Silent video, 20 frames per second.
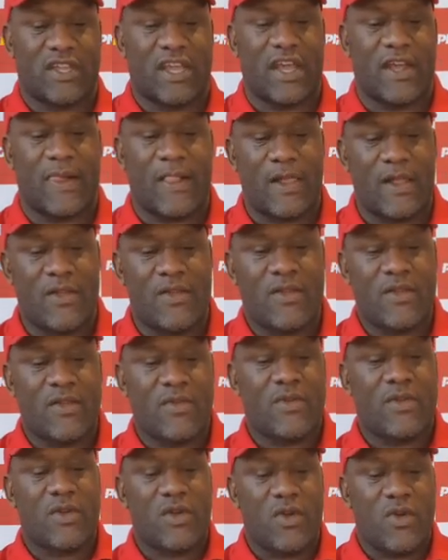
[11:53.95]
Yeah.
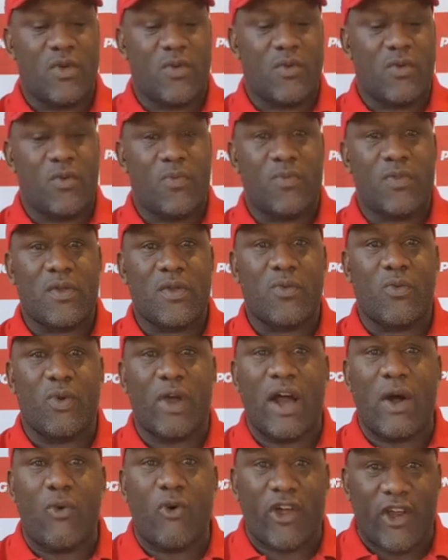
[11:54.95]

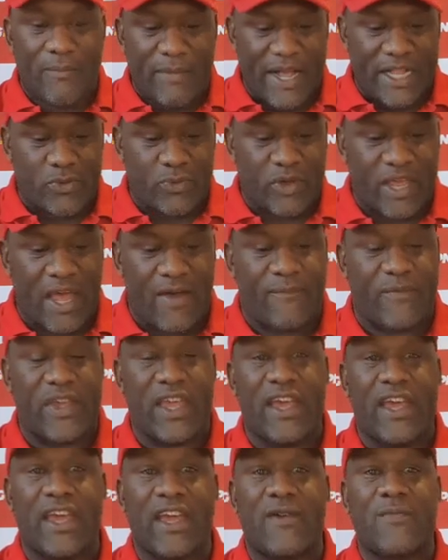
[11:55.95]
Well, what a match we have for
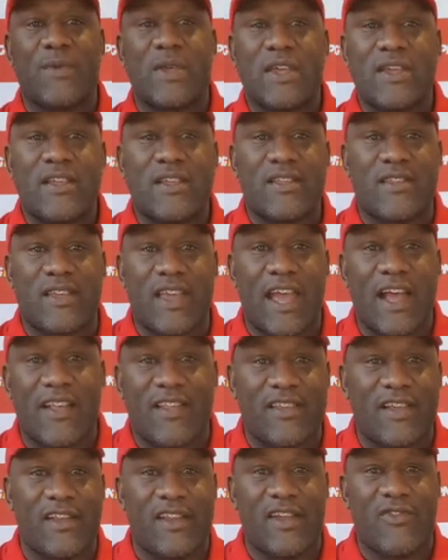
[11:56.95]
you here. South
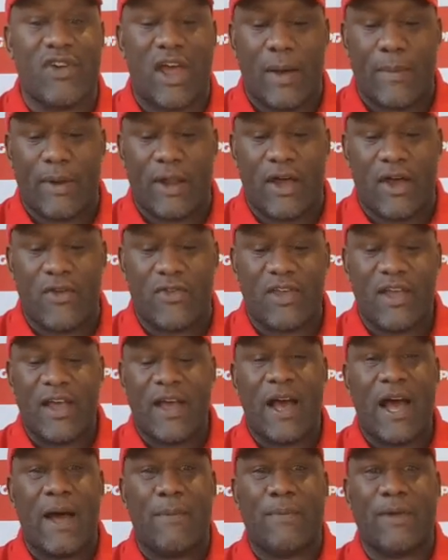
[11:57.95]
Sydney Rabbitohs
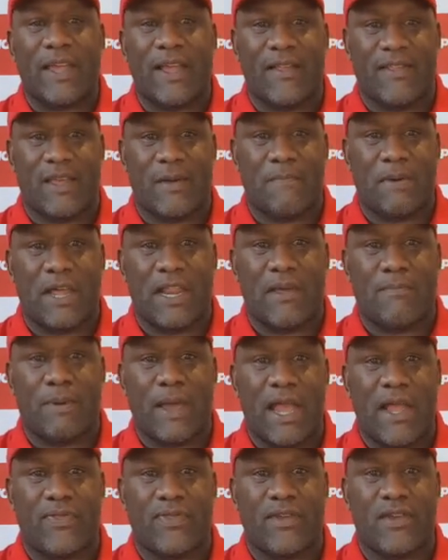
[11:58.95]
up against the Penny
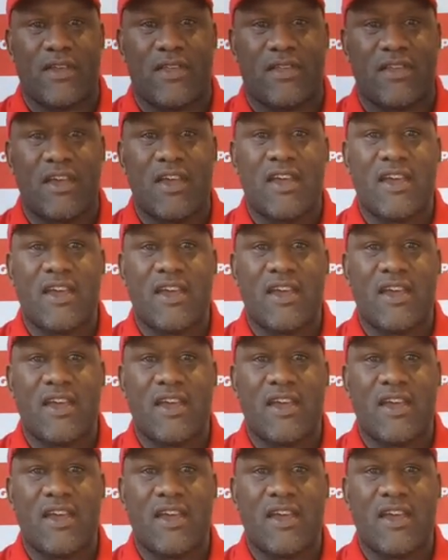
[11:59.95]
Panthers